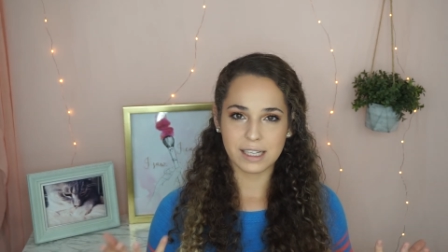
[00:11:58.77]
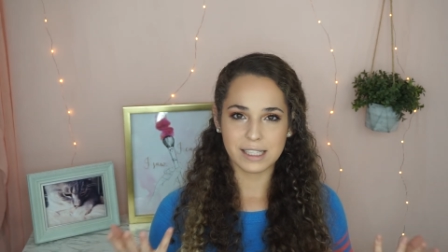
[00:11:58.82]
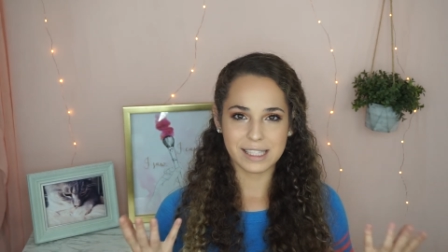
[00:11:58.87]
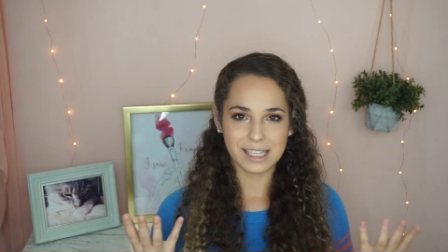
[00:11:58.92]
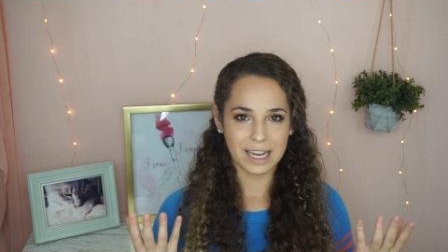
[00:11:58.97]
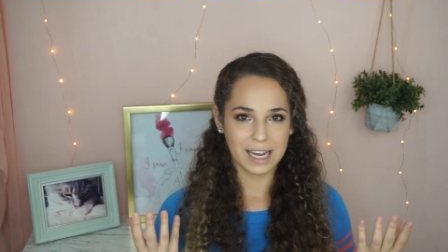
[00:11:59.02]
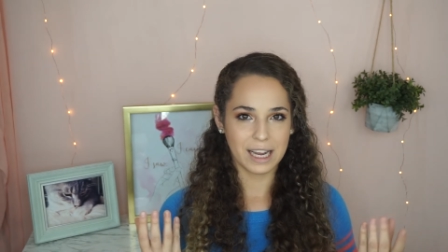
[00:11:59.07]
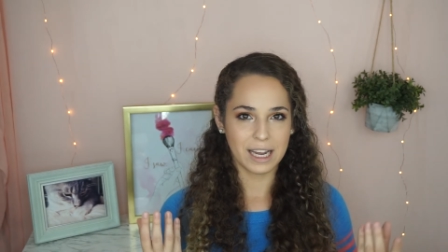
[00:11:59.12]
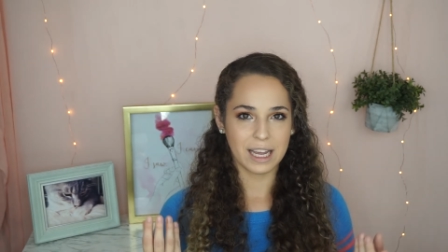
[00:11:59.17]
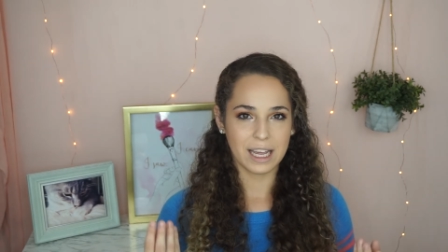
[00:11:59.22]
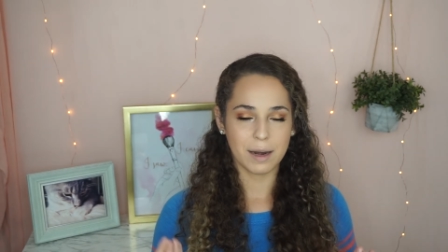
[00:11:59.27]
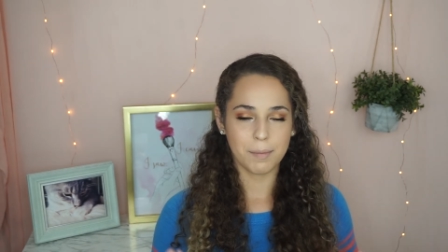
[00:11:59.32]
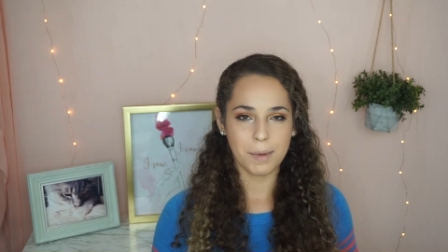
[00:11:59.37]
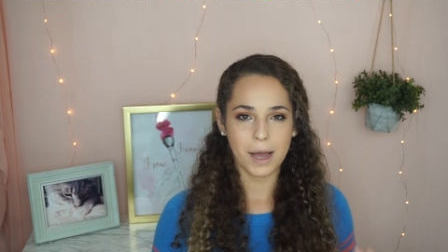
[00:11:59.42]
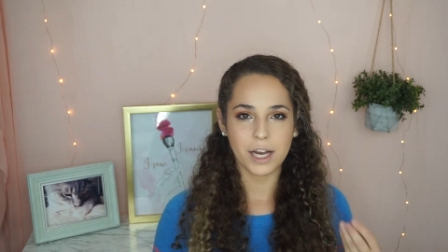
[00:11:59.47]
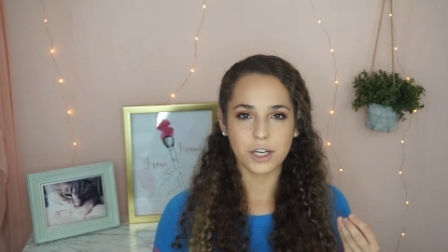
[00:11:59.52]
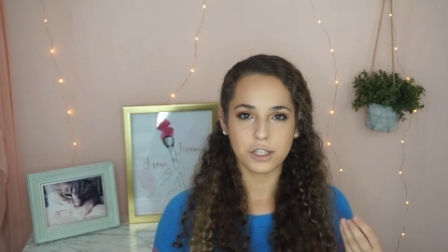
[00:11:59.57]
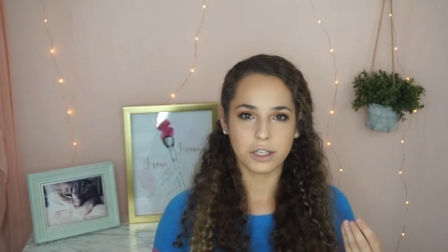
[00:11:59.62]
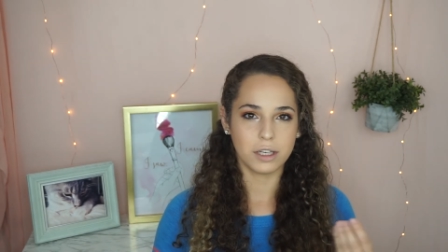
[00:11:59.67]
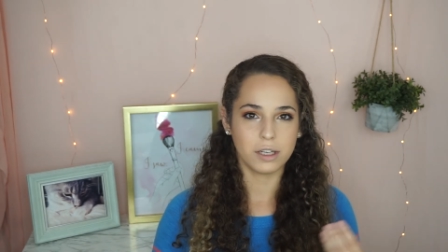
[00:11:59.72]
because I can
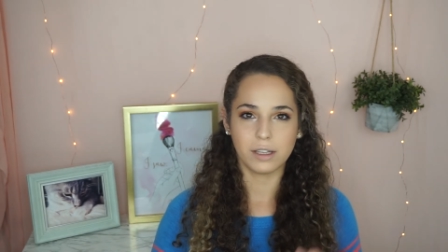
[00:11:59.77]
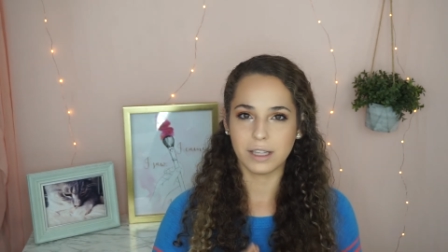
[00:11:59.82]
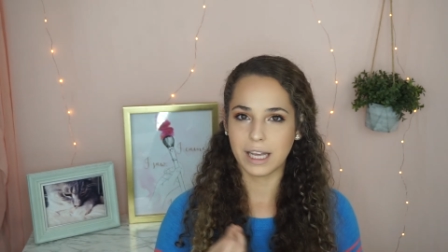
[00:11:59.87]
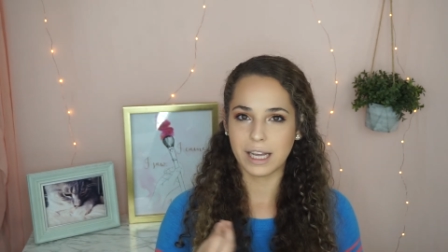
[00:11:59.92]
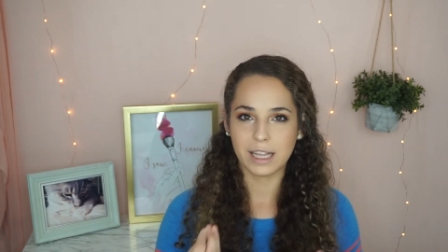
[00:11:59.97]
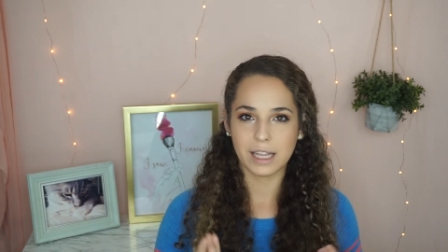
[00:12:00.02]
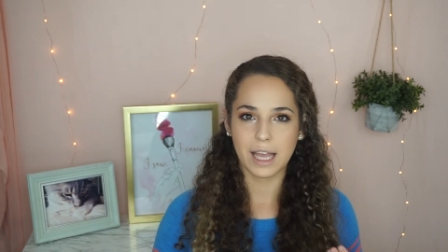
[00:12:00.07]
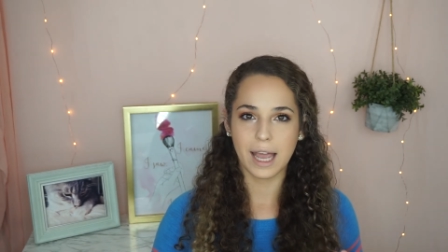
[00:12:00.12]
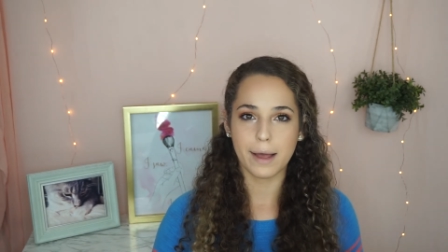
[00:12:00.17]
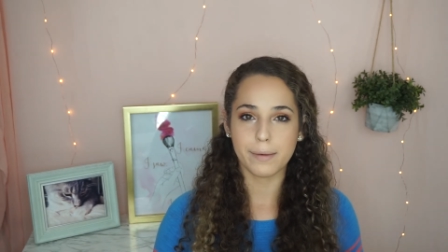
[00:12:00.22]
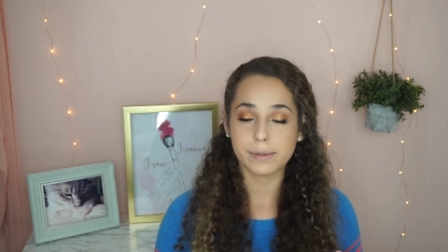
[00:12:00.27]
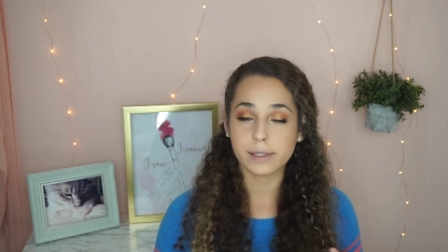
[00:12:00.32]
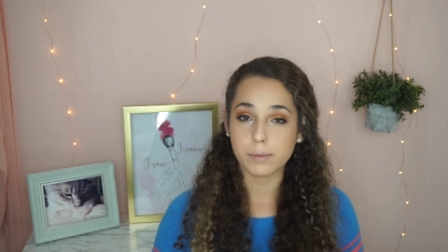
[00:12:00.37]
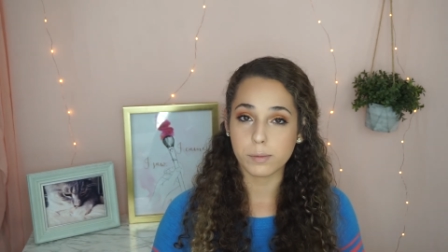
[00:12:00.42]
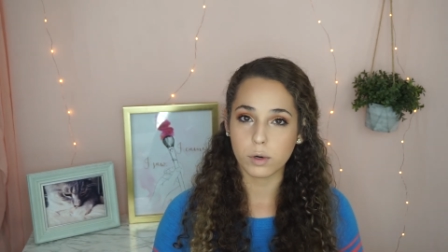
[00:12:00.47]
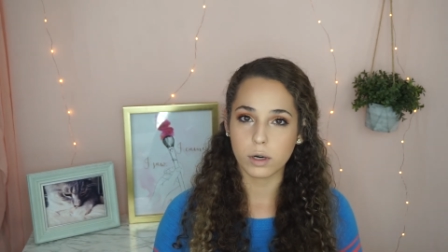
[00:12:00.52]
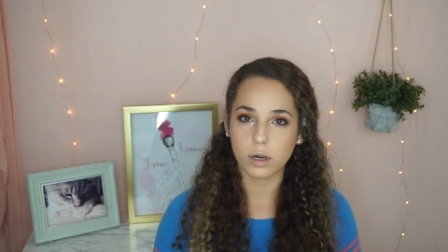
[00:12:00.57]
imagine you'll likely have